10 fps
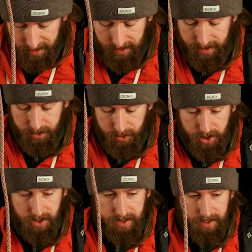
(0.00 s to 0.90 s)
And
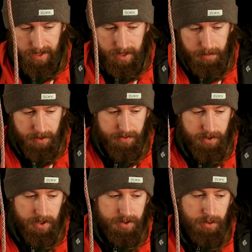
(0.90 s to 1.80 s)
usually I
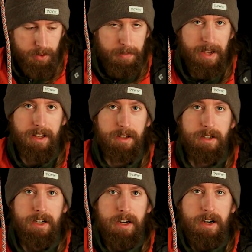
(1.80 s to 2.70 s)
prefer to
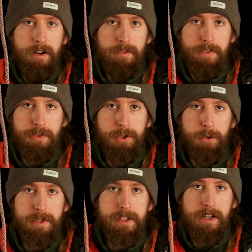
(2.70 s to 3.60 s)
rappel with
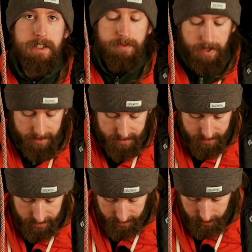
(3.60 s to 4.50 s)
tube style
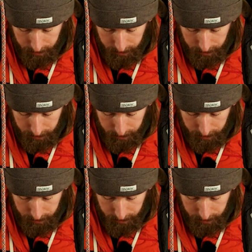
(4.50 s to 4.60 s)
device and a